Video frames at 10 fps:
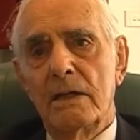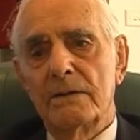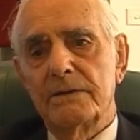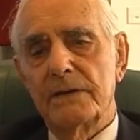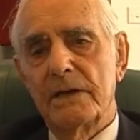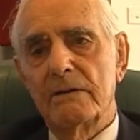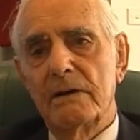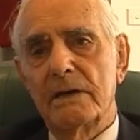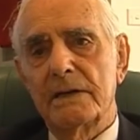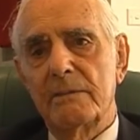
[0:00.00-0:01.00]

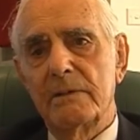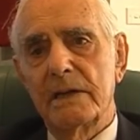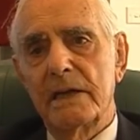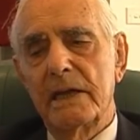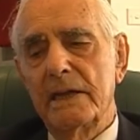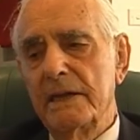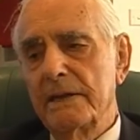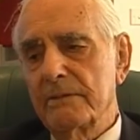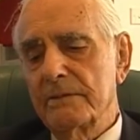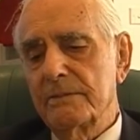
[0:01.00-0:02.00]
C-O-R-E-E-N, that
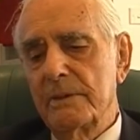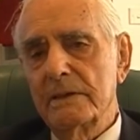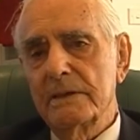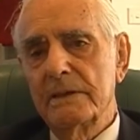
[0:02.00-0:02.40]
was spelt.